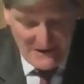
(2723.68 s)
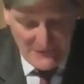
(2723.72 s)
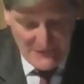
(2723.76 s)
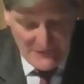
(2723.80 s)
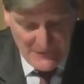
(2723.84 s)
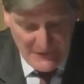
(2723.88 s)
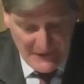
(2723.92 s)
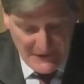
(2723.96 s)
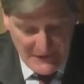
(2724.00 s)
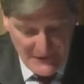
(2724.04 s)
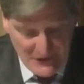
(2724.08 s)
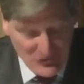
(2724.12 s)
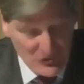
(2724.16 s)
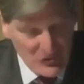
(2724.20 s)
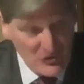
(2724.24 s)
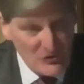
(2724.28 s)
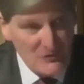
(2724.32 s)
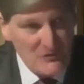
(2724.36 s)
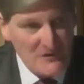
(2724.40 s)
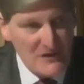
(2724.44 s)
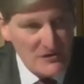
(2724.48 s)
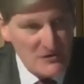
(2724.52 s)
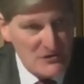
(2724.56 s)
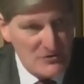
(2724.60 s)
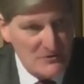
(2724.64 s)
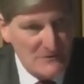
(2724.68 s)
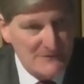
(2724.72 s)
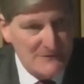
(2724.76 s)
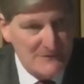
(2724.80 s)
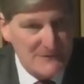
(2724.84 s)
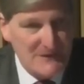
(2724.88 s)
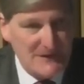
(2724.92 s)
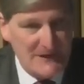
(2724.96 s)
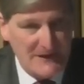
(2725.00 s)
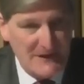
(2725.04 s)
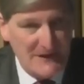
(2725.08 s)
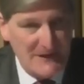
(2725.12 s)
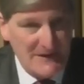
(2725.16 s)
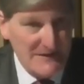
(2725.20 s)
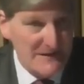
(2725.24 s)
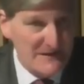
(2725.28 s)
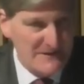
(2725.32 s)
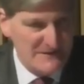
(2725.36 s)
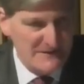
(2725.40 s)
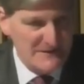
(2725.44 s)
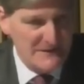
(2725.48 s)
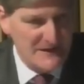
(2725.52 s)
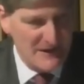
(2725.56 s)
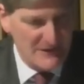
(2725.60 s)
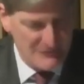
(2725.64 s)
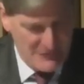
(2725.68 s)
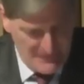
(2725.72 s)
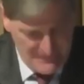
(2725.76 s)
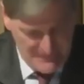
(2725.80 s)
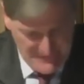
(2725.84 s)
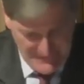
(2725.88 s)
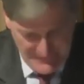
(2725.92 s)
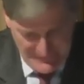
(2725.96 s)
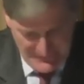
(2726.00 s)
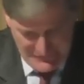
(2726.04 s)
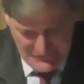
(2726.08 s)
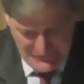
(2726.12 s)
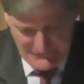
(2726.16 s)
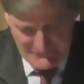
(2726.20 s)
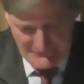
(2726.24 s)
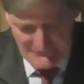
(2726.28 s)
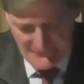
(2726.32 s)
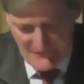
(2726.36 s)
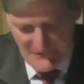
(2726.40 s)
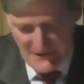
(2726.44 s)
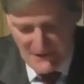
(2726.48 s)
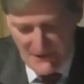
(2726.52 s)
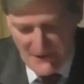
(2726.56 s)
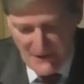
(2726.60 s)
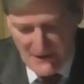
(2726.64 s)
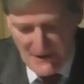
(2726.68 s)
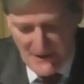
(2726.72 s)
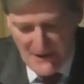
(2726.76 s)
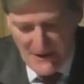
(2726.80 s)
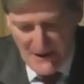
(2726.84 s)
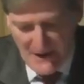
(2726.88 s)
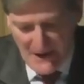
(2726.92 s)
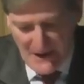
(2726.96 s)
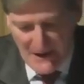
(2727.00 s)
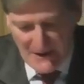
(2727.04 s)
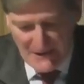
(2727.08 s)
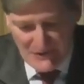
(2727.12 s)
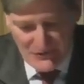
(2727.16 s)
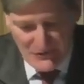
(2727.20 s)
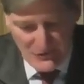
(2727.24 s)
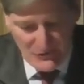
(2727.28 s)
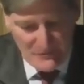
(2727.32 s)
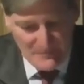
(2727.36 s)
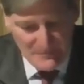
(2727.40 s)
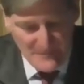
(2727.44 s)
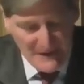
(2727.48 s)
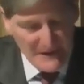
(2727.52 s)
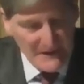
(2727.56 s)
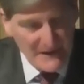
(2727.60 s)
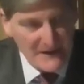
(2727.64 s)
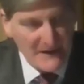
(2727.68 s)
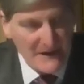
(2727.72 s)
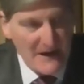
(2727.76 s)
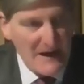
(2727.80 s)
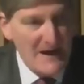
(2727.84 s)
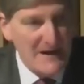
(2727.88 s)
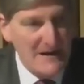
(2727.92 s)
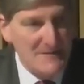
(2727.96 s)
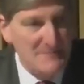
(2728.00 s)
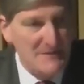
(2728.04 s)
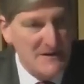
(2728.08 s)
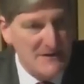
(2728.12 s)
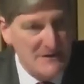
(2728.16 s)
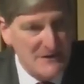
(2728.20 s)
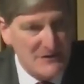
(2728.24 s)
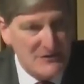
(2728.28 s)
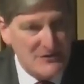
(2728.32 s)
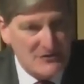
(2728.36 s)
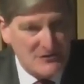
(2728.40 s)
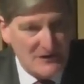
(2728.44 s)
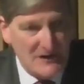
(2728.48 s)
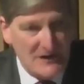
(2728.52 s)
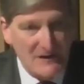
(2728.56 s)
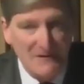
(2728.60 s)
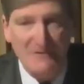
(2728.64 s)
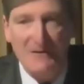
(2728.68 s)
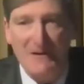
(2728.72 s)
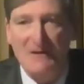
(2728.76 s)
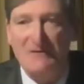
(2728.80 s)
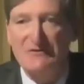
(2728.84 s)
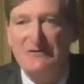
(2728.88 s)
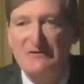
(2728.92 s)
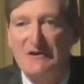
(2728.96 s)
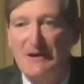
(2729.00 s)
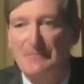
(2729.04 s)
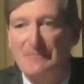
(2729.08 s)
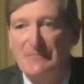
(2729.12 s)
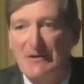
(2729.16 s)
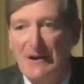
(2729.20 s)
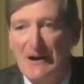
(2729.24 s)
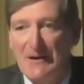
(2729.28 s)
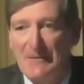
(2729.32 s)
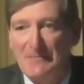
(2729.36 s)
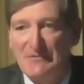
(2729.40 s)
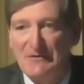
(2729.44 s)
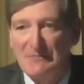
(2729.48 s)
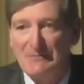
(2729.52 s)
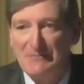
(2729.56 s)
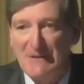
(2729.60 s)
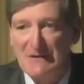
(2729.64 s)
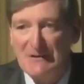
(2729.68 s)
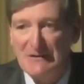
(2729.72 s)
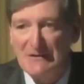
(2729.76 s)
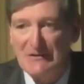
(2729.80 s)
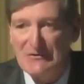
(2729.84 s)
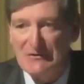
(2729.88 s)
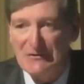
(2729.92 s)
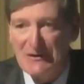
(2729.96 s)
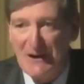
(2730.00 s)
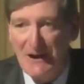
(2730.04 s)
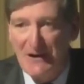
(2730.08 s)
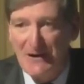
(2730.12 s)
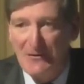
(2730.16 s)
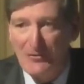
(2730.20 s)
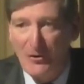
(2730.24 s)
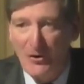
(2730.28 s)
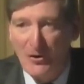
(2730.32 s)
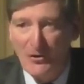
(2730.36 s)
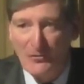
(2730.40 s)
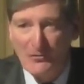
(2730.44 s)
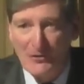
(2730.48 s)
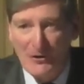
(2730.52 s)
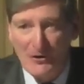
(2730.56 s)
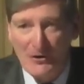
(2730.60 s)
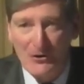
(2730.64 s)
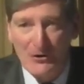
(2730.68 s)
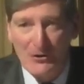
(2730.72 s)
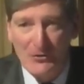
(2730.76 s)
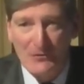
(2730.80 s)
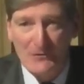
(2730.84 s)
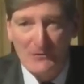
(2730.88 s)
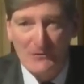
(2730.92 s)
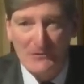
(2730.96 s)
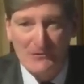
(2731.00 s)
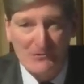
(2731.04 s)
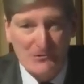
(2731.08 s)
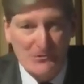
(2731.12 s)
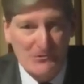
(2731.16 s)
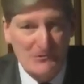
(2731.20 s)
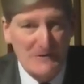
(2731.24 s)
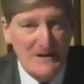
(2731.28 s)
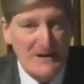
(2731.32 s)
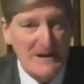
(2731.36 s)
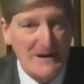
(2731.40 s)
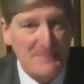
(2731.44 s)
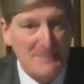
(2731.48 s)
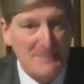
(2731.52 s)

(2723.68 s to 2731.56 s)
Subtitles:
figure, judicial figure in government, to being a minister and sometimes a minister on the career